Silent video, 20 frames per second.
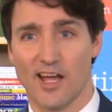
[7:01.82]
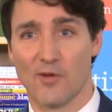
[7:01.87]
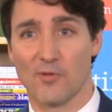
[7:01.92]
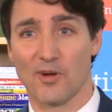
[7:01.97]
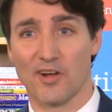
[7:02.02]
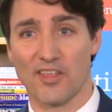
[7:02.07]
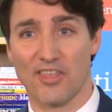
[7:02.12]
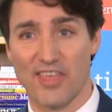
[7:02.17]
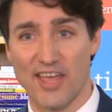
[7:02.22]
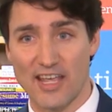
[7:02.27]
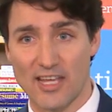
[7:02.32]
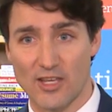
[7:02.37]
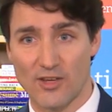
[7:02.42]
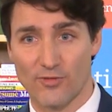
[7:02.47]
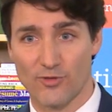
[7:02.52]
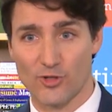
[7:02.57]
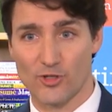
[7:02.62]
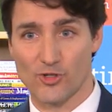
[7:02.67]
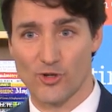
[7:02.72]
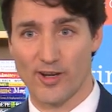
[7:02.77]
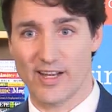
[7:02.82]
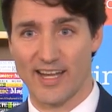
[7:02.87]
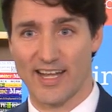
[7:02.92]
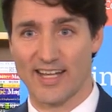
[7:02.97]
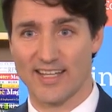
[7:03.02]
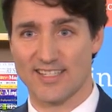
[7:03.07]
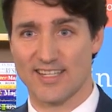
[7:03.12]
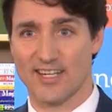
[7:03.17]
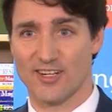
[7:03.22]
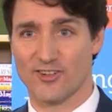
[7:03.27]
I want to thank you for joining
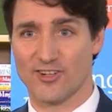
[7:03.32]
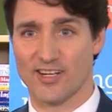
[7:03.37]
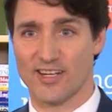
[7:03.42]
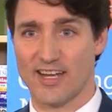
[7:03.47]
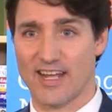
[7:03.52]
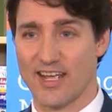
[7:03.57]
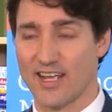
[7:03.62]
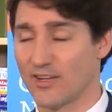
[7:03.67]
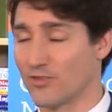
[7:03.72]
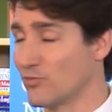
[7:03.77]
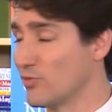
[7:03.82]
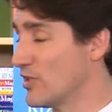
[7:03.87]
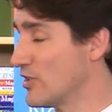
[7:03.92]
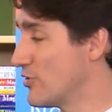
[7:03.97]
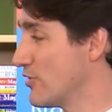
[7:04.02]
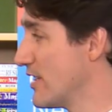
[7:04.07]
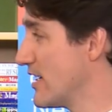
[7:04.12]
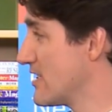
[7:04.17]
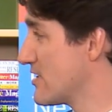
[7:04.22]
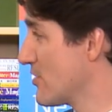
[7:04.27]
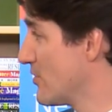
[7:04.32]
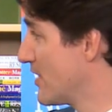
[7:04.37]
us here today at Wood Greens.